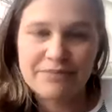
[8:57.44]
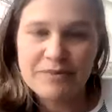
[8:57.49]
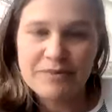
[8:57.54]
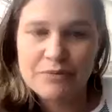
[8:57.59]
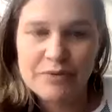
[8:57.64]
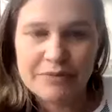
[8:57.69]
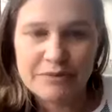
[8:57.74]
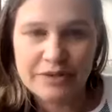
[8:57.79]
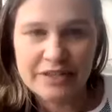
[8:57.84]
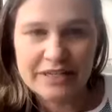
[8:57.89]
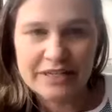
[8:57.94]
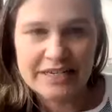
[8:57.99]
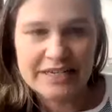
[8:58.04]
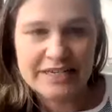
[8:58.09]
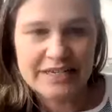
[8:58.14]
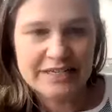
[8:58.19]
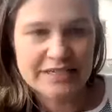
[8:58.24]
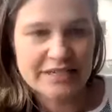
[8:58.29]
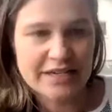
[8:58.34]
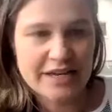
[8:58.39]
We really
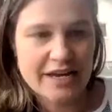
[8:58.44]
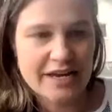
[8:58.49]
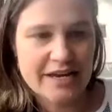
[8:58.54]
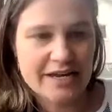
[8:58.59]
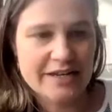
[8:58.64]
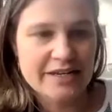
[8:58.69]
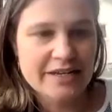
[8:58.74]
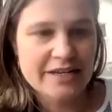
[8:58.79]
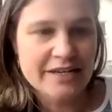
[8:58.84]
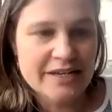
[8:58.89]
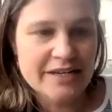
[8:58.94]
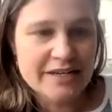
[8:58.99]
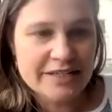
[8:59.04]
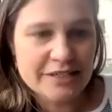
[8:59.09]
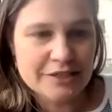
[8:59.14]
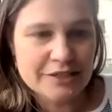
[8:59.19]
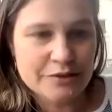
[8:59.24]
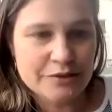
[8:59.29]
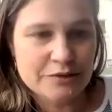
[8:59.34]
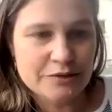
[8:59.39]
need
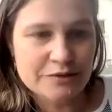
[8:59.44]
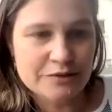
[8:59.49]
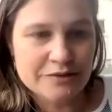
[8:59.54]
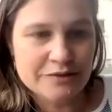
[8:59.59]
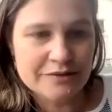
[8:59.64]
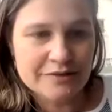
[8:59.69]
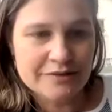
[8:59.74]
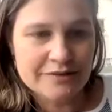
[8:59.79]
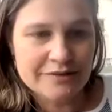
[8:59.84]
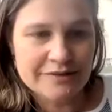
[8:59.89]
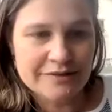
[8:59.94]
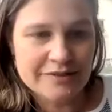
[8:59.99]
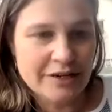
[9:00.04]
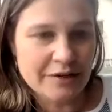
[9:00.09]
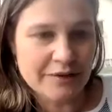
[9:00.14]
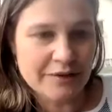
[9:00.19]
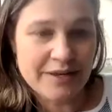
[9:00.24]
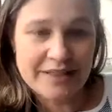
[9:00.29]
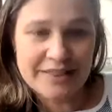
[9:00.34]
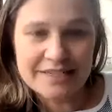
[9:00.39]
to
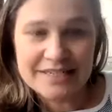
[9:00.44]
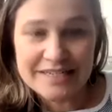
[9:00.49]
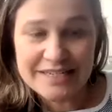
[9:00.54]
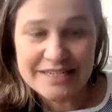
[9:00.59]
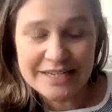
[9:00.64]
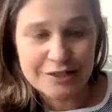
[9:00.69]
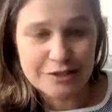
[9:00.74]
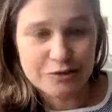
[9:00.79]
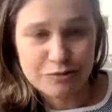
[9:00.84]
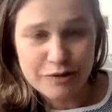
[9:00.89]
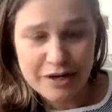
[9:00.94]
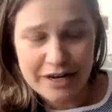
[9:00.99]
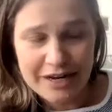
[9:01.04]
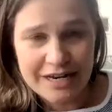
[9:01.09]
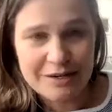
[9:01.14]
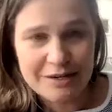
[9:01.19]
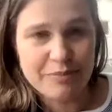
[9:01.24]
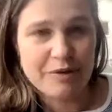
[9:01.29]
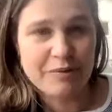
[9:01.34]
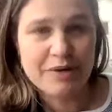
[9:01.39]
get the details
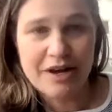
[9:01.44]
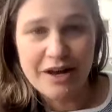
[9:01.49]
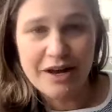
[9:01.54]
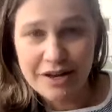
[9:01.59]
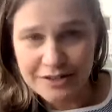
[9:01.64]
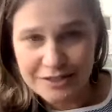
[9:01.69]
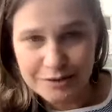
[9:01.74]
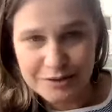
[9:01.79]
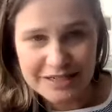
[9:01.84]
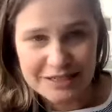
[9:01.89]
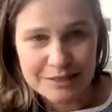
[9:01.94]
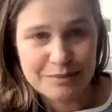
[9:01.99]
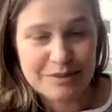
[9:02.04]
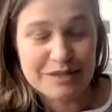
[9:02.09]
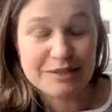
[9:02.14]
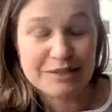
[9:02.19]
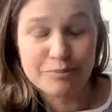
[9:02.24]
right, but we also need to be